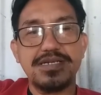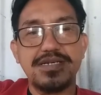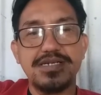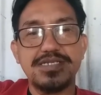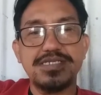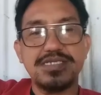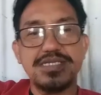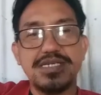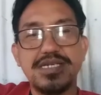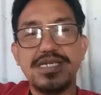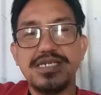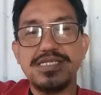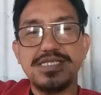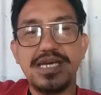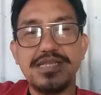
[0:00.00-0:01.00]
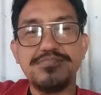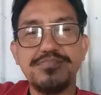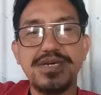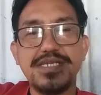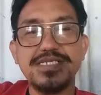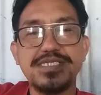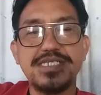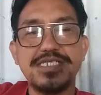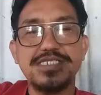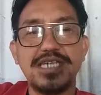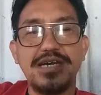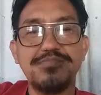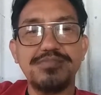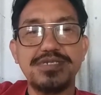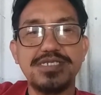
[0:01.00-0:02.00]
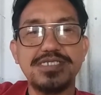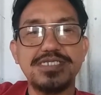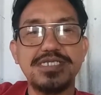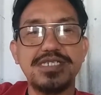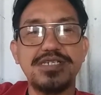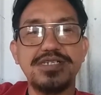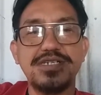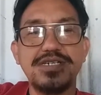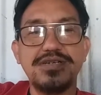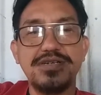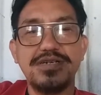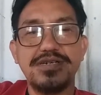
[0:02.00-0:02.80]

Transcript: because that makes the job easier.